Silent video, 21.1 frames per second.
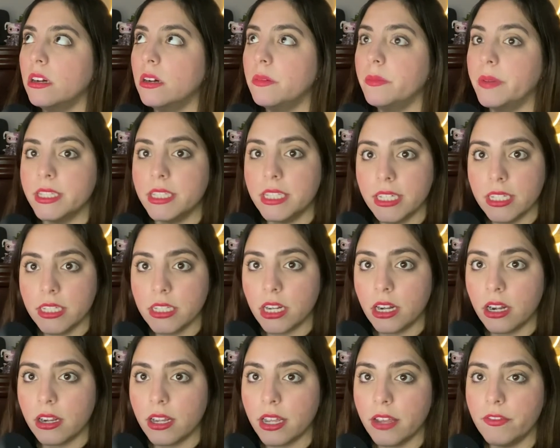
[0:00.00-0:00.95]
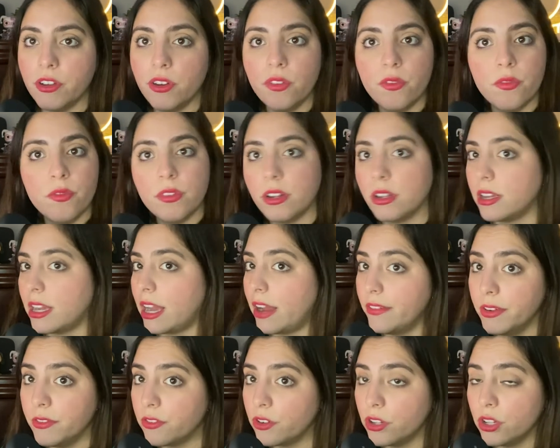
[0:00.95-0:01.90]
on my tiktok if you
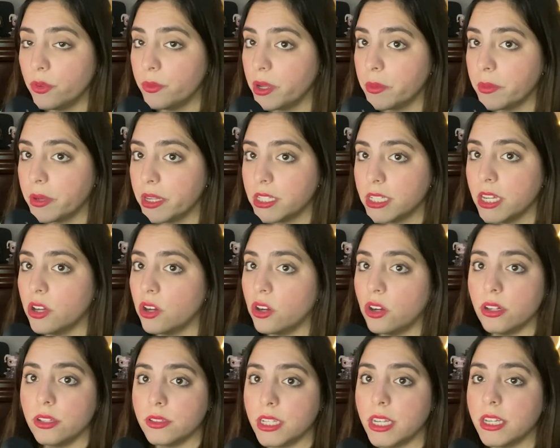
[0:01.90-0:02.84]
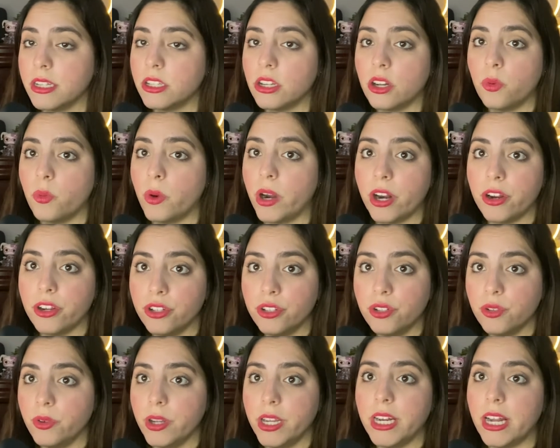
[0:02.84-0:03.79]
come and follow me on my tiktok tiktok what are you
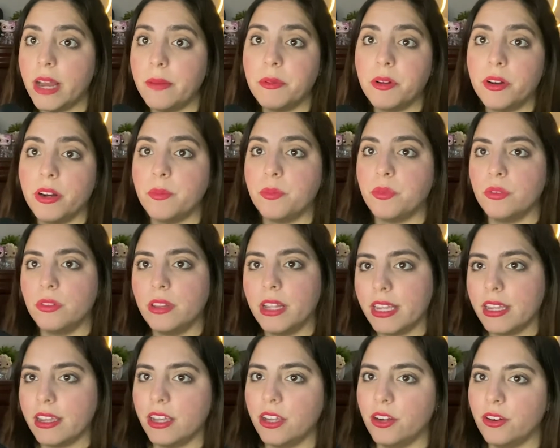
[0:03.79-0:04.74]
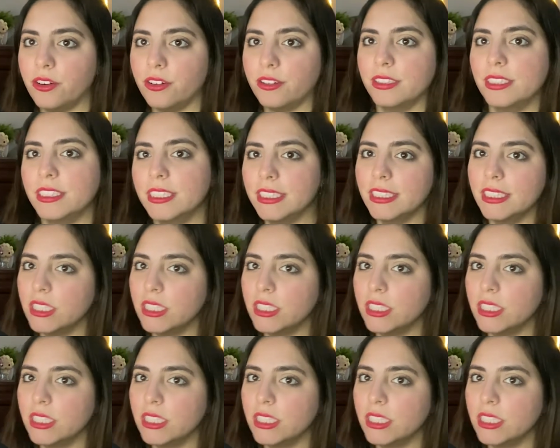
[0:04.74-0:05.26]
doing i'm gonna put like here